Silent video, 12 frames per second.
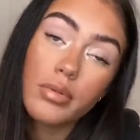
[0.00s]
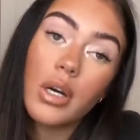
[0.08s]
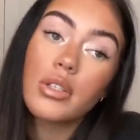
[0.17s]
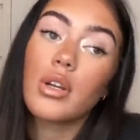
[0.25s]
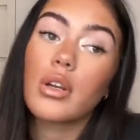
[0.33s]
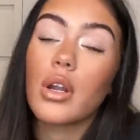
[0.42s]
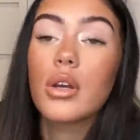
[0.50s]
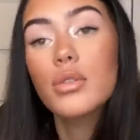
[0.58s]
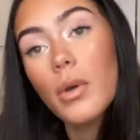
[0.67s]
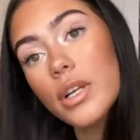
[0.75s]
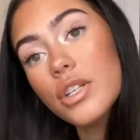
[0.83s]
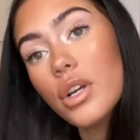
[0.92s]
I don't know. Do
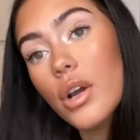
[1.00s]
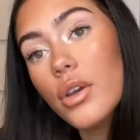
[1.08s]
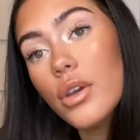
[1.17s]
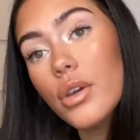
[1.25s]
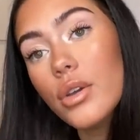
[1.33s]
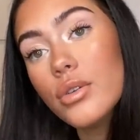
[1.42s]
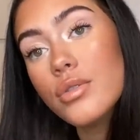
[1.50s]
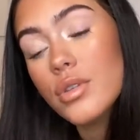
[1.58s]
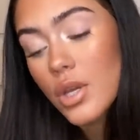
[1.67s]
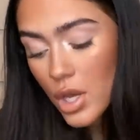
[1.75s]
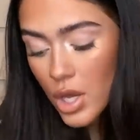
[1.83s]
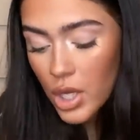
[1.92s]
I show you?
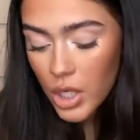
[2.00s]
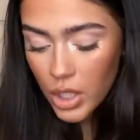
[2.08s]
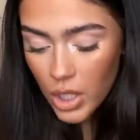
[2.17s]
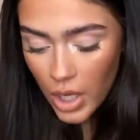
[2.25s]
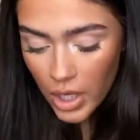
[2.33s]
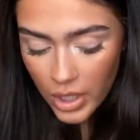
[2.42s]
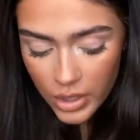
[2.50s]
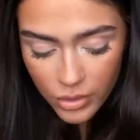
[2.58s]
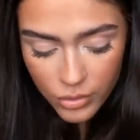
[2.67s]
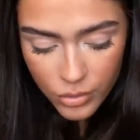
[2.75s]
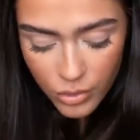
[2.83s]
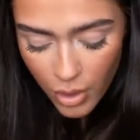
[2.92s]
I
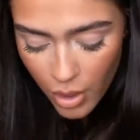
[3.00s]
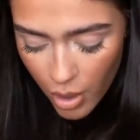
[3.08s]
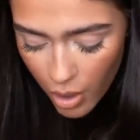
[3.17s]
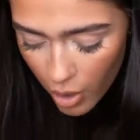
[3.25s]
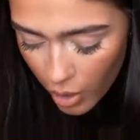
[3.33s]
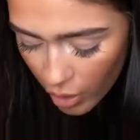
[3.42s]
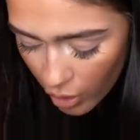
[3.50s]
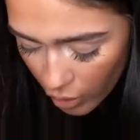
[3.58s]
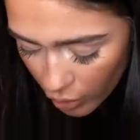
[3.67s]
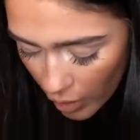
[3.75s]
don't know.